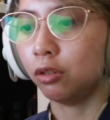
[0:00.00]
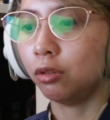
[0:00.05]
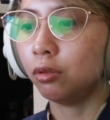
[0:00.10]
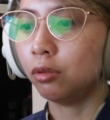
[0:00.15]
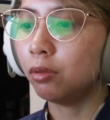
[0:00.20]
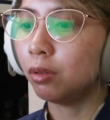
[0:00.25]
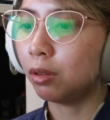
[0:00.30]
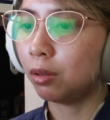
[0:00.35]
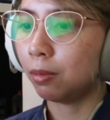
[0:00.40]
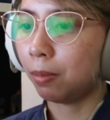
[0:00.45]

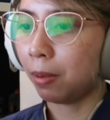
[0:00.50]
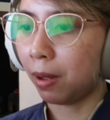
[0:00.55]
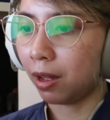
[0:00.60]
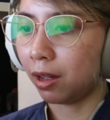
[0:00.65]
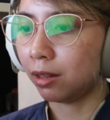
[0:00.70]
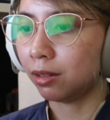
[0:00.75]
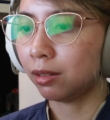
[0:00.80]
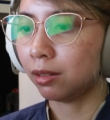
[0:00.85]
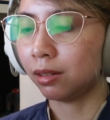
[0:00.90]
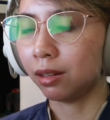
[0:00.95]
in the
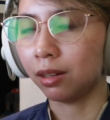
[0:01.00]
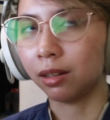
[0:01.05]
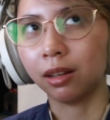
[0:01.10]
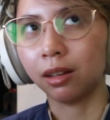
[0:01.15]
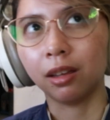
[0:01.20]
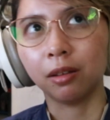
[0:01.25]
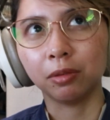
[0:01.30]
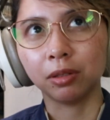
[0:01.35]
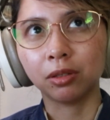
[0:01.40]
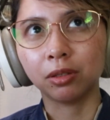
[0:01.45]
past, like I
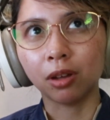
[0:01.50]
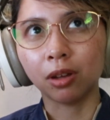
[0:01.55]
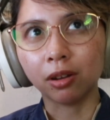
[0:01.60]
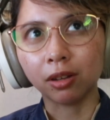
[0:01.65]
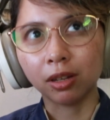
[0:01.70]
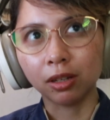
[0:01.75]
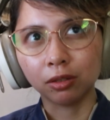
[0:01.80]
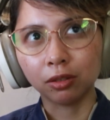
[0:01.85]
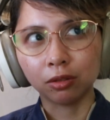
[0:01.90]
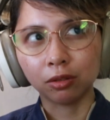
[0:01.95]
was
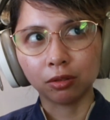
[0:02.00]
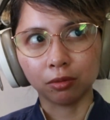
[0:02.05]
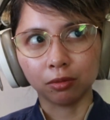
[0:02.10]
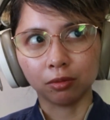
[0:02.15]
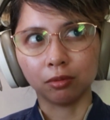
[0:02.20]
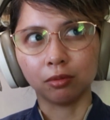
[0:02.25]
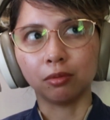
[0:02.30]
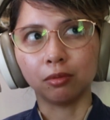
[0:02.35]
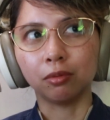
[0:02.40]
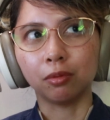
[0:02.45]
talking
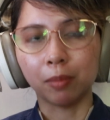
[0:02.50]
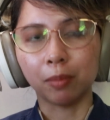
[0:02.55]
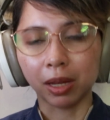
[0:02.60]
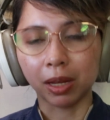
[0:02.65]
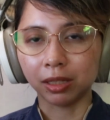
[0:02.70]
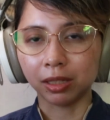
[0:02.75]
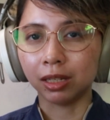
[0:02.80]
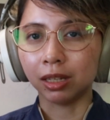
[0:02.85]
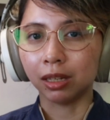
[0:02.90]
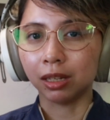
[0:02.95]
to my
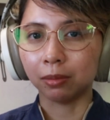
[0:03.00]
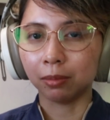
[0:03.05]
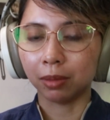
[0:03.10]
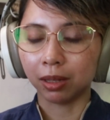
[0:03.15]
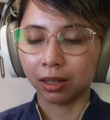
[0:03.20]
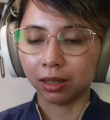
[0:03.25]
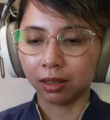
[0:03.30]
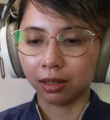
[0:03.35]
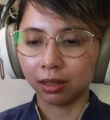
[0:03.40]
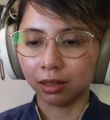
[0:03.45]
team
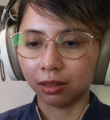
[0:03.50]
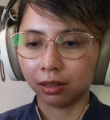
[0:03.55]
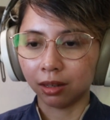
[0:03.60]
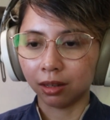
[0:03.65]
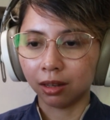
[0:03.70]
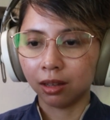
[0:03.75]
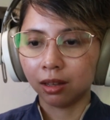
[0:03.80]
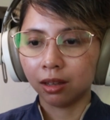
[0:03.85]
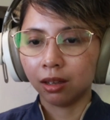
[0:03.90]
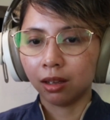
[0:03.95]
in
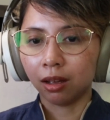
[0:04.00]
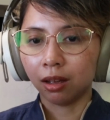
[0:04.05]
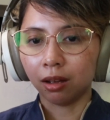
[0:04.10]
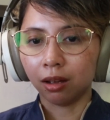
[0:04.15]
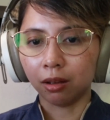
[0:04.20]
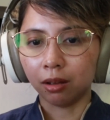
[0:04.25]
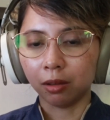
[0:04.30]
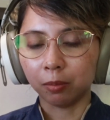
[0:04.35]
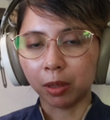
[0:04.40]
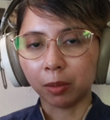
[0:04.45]

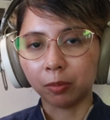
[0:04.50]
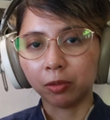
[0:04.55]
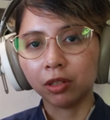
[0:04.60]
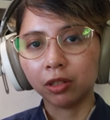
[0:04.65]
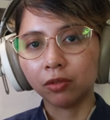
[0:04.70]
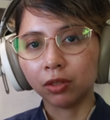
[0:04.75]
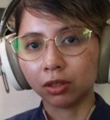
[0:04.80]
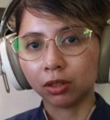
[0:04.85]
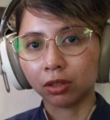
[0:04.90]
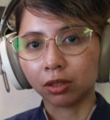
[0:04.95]
my
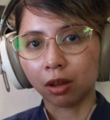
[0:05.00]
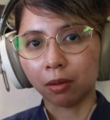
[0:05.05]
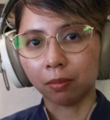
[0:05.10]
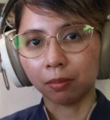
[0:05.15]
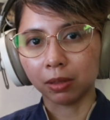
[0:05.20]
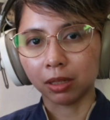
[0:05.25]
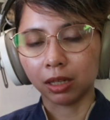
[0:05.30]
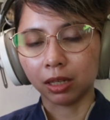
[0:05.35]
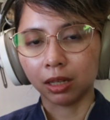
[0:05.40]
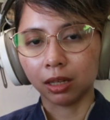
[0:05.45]
previous
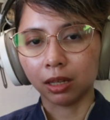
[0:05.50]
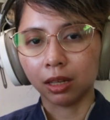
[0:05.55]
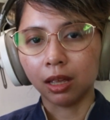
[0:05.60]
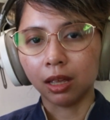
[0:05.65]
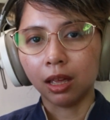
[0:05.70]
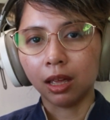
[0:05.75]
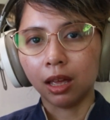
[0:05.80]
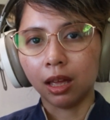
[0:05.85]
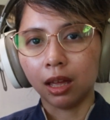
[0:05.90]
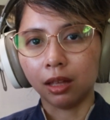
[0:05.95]
company,
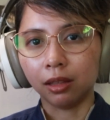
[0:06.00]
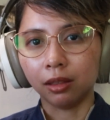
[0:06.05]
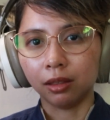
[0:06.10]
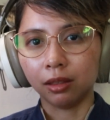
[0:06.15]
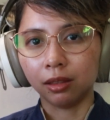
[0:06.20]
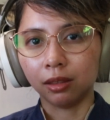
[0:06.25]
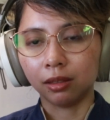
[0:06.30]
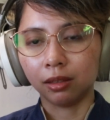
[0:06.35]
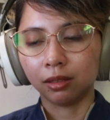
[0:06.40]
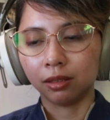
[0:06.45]
and
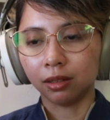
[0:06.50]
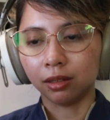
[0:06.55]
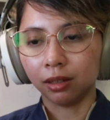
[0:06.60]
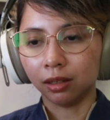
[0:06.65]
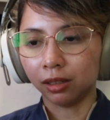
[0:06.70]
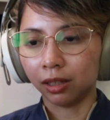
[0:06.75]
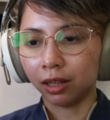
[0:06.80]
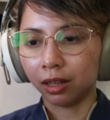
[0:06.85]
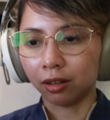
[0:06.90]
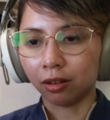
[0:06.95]

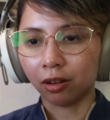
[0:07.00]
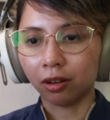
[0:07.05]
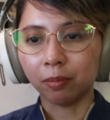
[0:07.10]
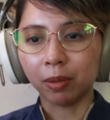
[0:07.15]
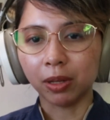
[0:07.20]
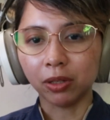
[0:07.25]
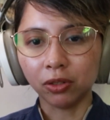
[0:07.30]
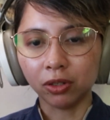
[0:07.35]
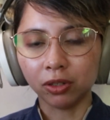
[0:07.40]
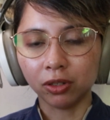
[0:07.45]
like our
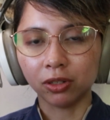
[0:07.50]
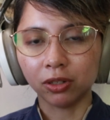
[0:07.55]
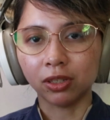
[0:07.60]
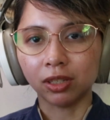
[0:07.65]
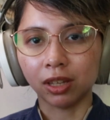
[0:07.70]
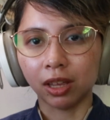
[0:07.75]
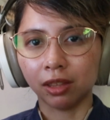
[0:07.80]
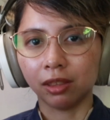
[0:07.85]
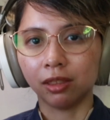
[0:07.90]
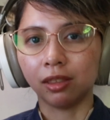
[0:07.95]
mentor
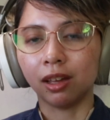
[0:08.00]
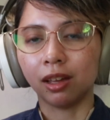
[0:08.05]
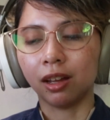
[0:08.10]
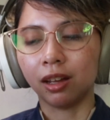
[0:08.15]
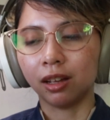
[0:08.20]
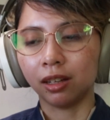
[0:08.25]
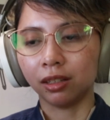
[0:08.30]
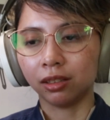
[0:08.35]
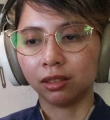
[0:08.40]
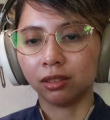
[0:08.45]
said
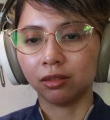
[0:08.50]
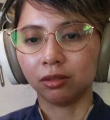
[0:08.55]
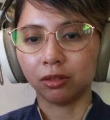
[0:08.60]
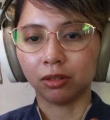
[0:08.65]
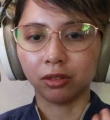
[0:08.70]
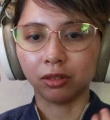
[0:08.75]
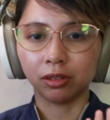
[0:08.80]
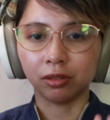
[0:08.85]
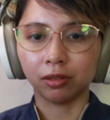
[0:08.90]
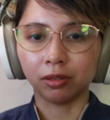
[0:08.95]
that, or
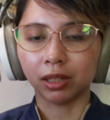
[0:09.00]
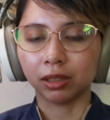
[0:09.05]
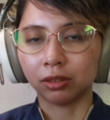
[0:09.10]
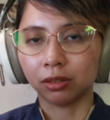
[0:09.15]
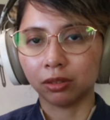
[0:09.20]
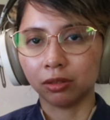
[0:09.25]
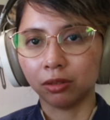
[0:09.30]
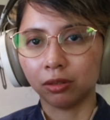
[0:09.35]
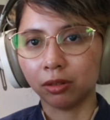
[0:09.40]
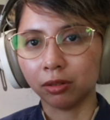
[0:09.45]
our
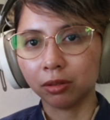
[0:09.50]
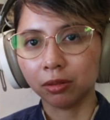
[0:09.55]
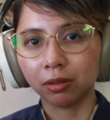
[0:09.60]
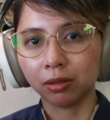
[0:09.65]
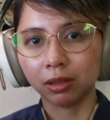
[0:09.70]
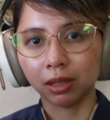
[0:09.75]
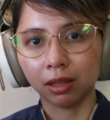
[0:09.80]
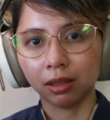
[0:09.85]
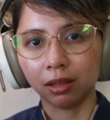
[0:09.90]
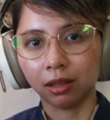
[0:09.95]
director also
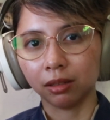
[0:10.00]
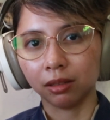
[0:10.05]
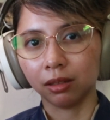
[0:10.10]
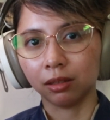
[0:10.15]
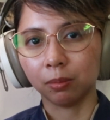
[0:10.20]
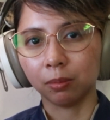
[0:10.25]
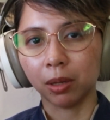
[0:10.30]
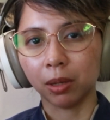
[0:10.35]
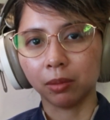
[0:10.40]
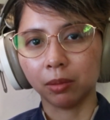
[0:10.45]
said that it
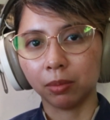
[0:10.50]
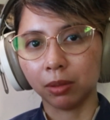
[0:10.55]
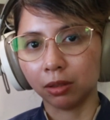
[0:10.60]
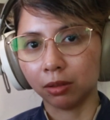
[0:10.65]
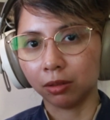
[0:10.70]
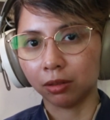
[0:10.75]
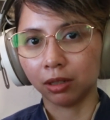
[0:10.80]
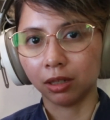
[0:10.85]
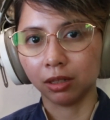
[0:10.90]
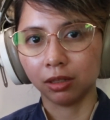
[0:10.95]
might be a
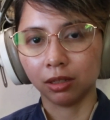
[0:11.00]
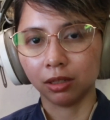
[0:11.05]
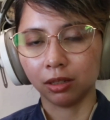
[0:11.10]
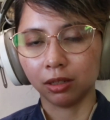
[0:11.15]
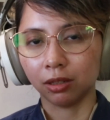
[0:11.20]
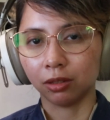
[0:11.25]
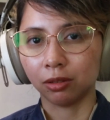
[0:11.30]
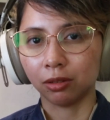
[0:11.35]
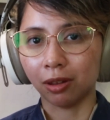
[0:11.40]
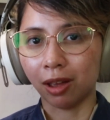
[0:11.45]
good idea
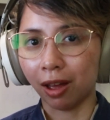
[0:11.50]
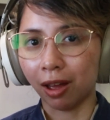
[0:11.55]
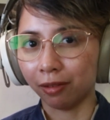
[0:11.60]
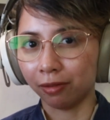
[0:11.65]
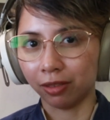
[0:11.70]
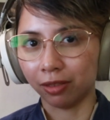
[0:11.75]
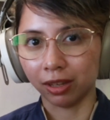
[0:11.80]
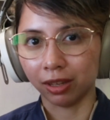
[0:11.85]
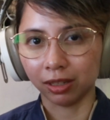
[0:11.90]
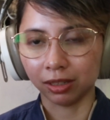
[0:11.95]
to have
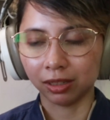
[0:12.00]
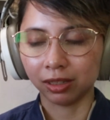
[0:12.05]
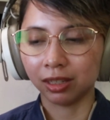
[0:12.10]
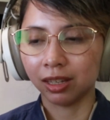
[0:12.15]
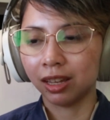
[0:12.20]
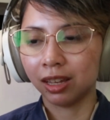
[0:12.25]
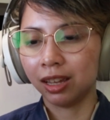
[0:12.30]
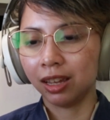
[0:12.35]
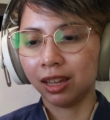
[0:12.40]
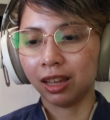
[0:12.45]
this.
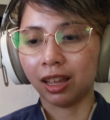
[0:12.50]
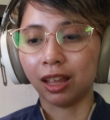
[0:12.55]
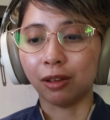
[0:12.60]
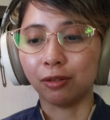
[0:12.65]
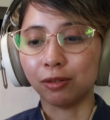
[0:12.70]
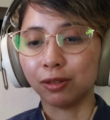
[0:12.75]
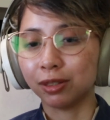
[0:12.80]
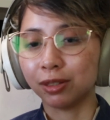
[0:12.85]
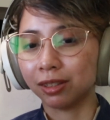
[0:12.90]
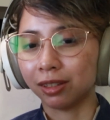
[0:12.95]
I
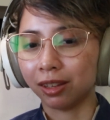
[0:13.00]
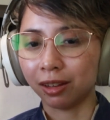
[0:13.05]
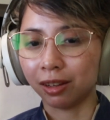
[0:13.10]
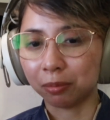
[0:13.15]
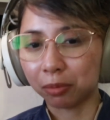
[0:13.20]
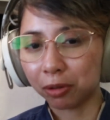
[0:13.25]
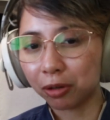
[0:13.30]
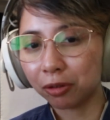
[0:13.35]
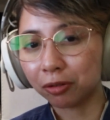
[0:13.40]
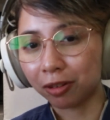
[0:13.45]
was like
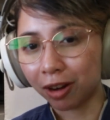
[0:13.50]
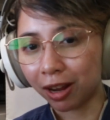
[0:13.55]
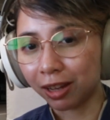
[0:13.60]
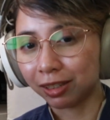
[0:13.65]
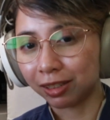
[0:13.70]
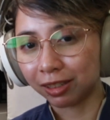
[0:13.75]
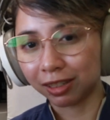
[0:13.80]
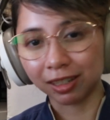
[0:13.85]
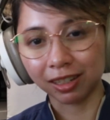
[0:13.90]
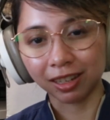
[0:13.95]

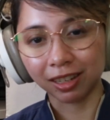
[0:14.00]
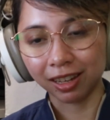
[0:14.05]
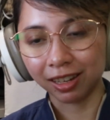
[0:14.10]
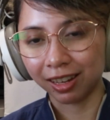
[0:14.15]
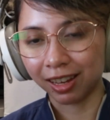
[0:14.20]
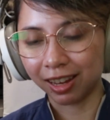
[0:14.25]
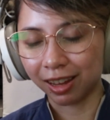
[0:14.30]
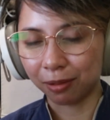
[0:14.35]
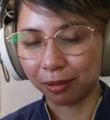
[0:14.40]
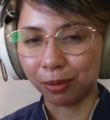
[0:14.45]

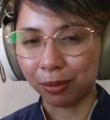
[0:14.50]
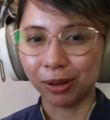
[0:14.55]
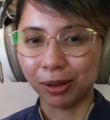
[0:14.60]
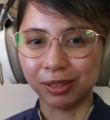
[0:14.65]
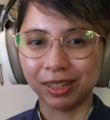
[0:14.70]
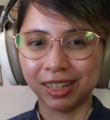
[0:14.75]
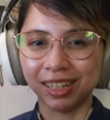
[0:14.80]
procrastinating about it,